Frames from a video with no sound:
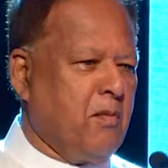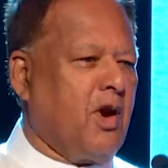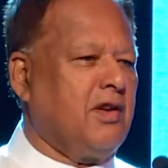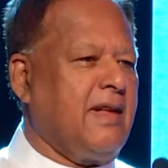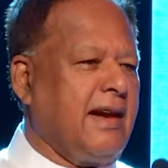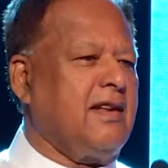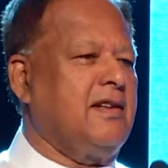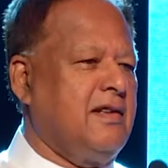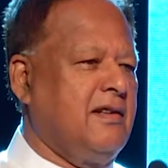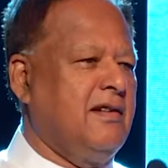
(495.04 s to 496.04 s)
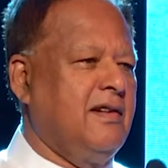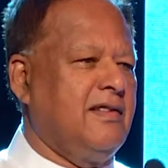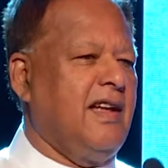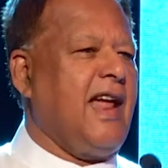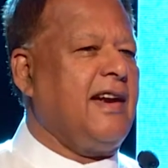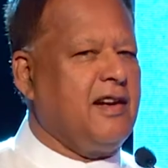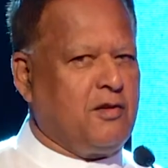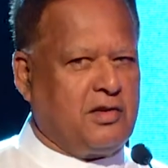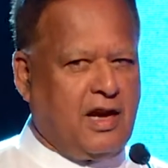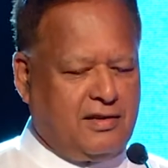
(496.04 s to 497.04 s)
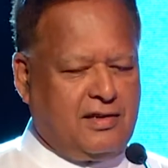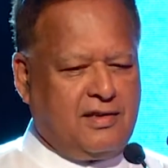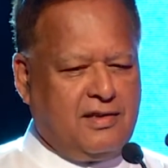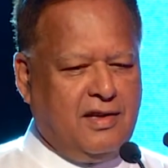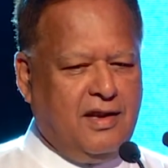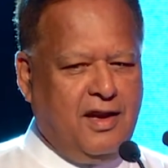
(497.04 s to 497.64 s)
because that is the ladder to success.